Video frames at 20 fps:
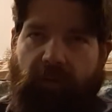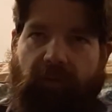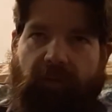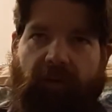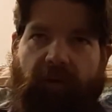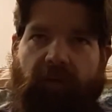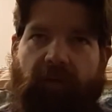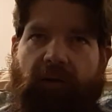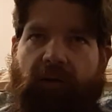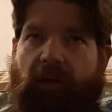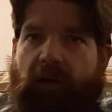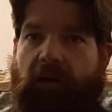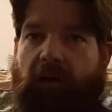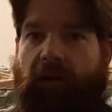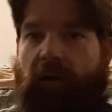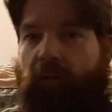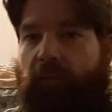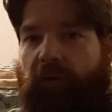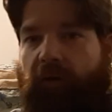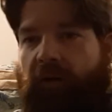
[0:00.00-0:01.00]
They didn't
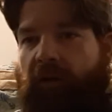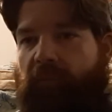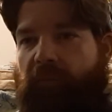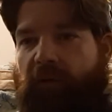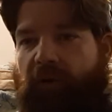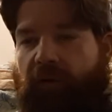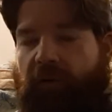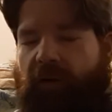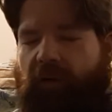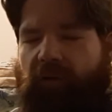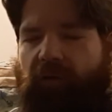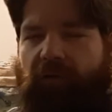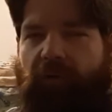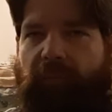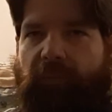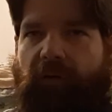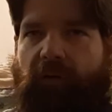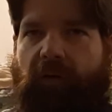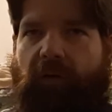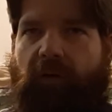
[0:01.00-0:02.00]
allow her to get married or
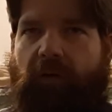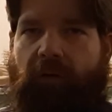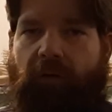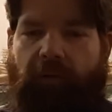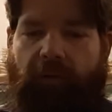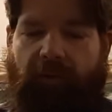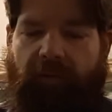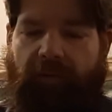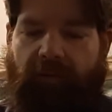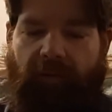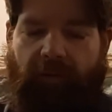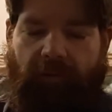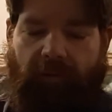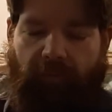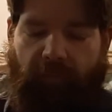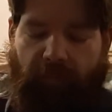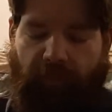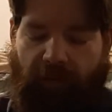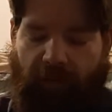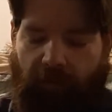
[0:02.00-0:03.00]
something, or like they
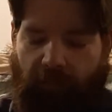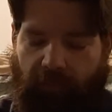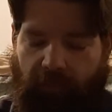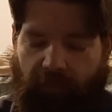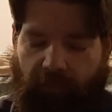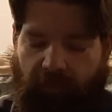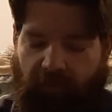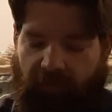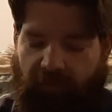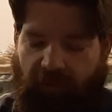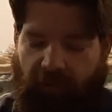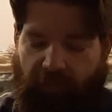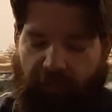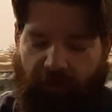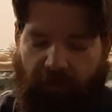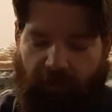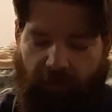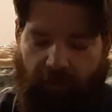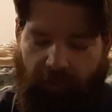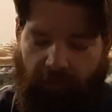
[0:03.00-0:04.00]
didn't allow her to stay
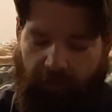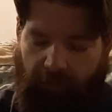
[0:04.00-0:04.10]
married.